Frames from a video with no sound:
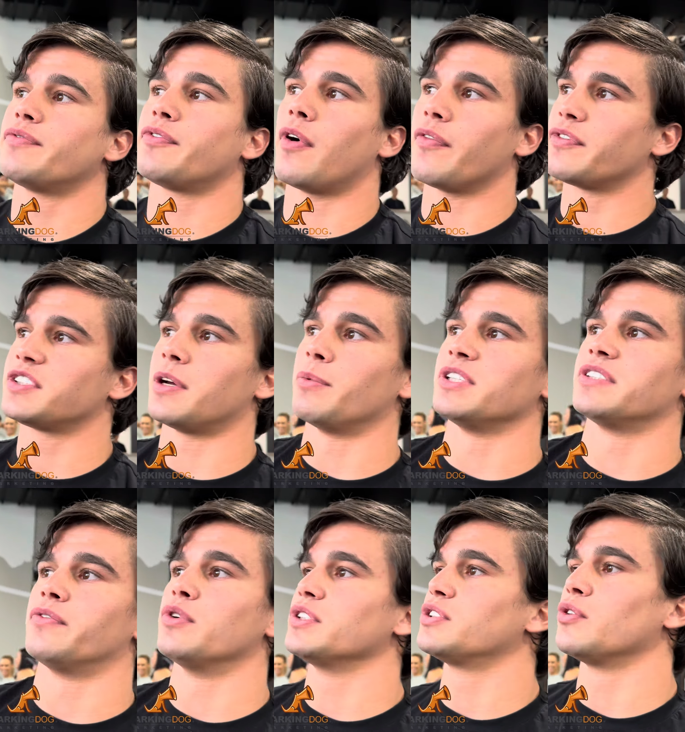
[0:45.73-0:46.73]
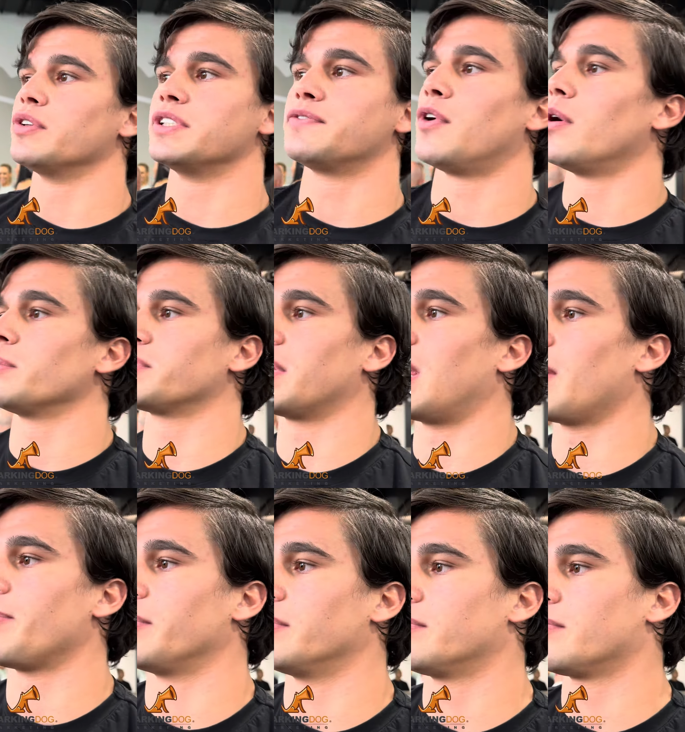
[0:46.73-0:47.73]
for some reason, I've always thought this fight was going to
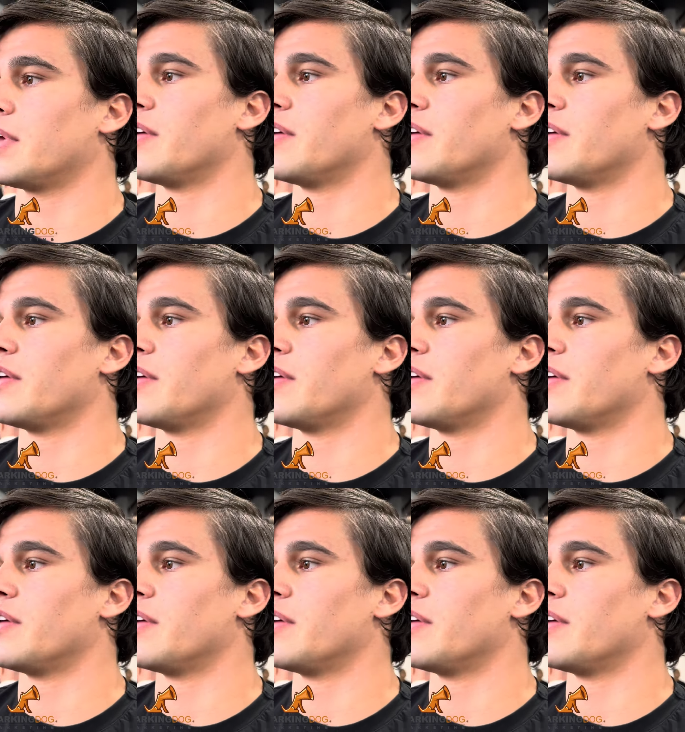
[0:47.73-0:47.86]
happen.